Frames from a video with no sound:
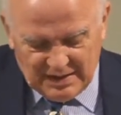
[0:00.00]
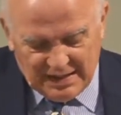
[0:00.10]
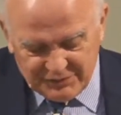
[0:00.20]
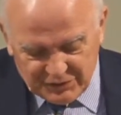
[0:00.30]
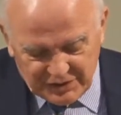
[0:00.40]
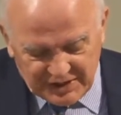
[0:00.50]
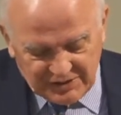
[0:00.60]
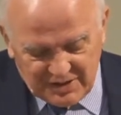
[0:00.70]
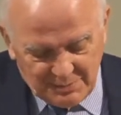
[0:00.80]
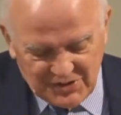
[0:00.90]
after
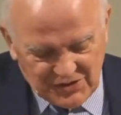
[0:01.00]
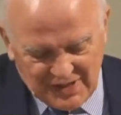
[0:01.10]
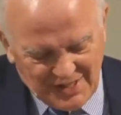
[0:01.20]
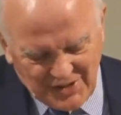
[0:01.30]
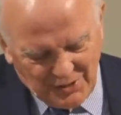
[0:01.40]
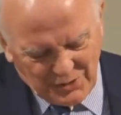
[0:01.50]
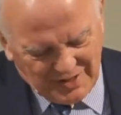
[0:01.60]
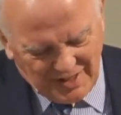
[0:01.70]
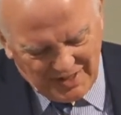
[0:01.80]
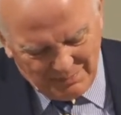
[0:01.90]
Nicodemus has asked, how
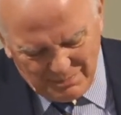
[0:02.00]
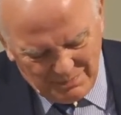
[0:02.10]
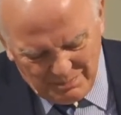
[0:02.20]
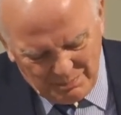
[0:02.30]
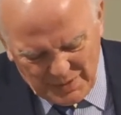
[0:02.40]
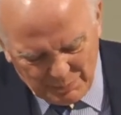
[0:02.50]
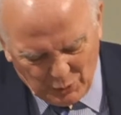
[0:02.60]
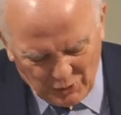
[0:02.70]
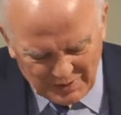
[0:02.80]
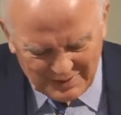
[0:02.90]
can I be
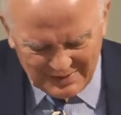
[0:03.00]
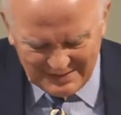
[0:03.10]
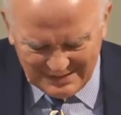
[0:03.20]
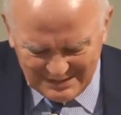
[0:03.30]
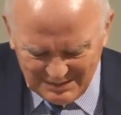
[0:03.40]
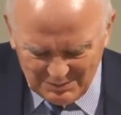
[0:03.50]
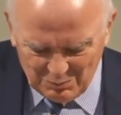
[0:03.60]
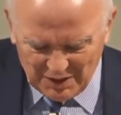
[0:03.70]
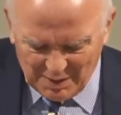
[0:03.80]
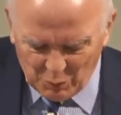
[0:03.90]
born
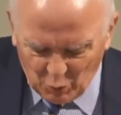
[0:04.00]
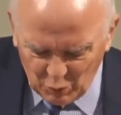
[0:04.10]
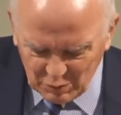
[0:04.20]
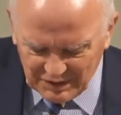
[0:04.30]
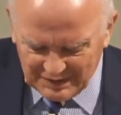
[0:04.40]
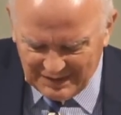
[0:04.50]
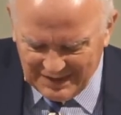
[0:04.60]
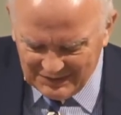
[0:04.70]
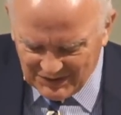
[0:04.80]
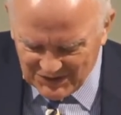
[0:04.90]
when I'm old and
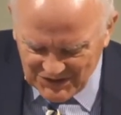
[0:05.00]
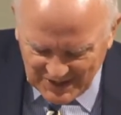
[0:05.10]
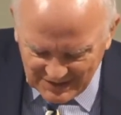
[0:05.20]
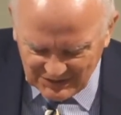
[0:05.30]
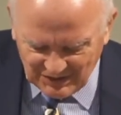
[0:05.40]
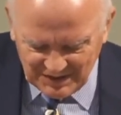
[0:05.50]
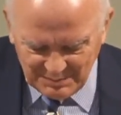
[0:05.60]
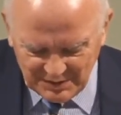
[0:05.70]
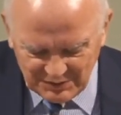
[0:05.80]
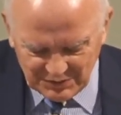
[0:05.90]
enter a second
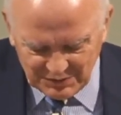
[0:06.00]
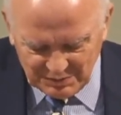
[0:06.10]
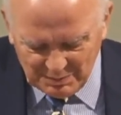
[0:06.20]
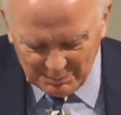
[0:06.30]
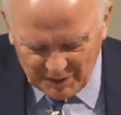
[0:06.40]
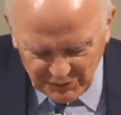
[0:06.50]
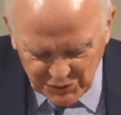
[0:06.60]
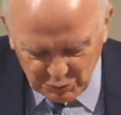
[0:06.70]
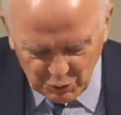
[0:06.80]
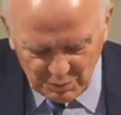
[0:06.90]
time into my
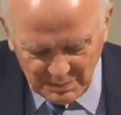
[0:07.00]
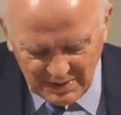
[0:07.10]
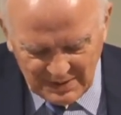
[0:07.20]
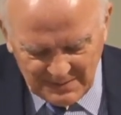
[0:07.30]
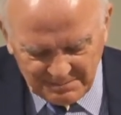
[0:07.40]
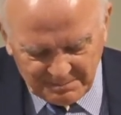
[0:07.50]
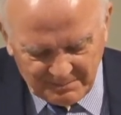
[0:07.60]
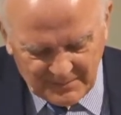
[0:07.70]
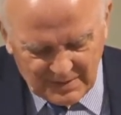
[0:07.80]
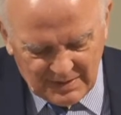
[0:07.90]
mother's womb?
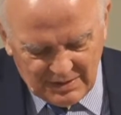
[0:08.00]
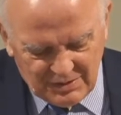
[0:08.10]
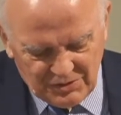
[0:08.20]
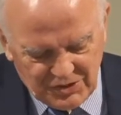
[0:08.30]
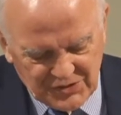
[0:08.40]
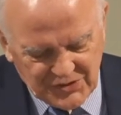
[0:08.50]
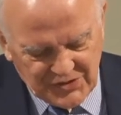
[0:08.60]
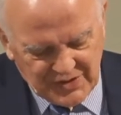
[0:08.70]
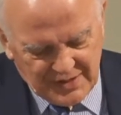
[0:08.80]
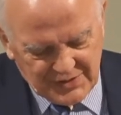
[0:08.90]
Jesus
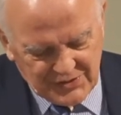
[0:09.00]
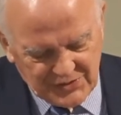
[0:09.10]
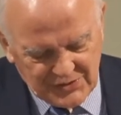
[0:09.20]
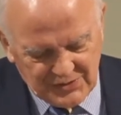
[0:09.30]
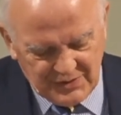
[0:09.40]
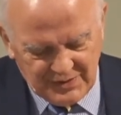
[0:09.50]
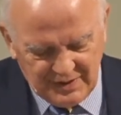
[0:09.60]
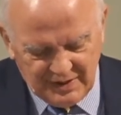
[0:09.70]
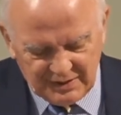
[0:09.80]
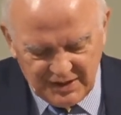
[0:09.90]
says,
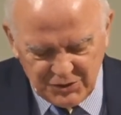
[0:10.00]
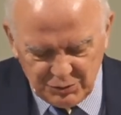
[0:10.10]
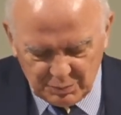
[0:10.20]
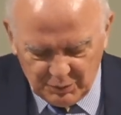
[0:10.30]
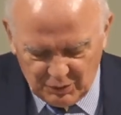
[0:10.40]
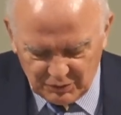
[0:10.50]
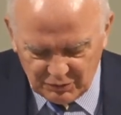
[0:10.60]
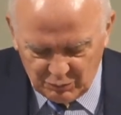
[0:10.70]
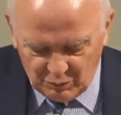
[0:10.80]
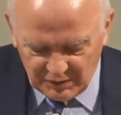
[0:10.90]
unless you're born
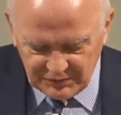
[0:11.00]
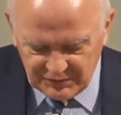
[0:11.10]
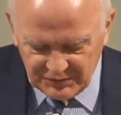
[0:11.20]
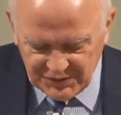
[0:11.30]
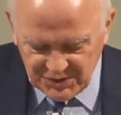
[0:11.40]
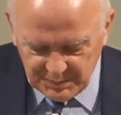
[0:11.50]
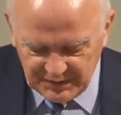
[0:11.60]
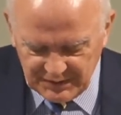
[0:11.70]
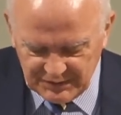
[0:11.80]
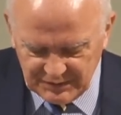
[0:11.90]
of water and the
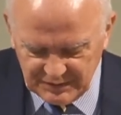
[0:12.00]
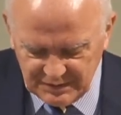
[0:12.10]
Spirit,